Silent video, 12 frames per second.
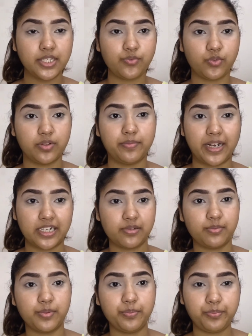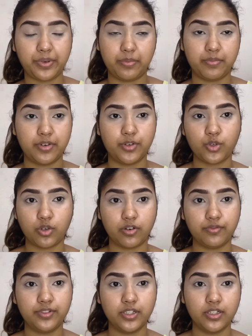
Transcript: for the maximum pigment of the